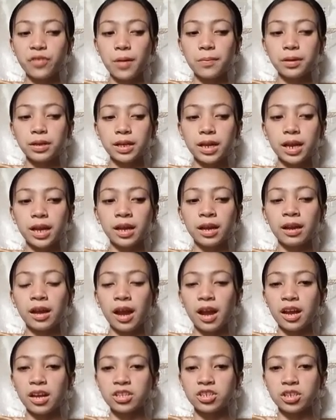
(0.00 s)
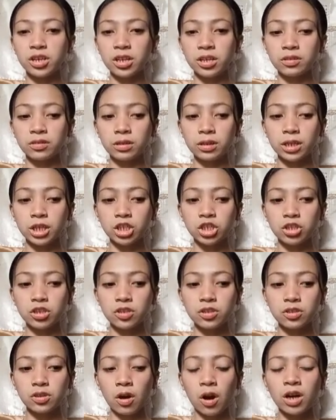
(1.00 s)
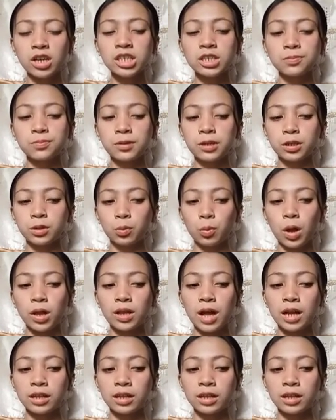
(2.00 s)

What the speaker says: families engage in religious or spiritual